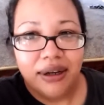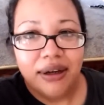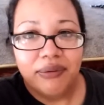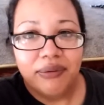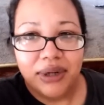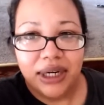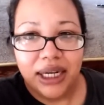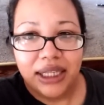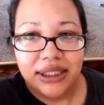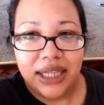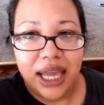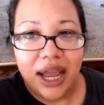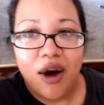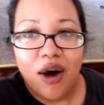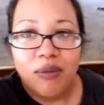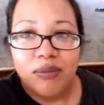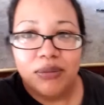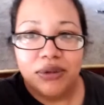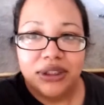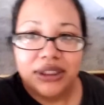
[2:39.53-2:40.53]
And when I say
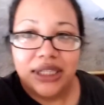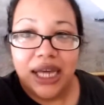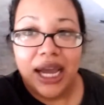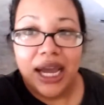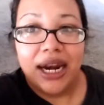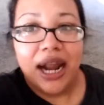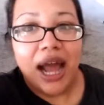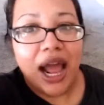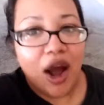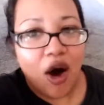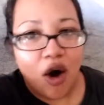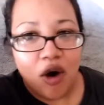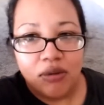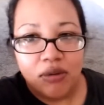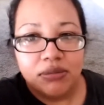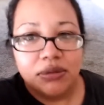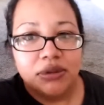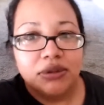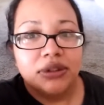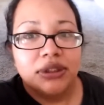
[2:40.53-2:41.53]
almost died, I
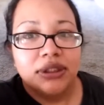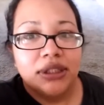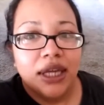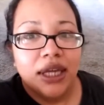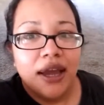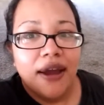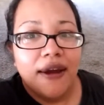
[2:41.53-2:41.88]
almost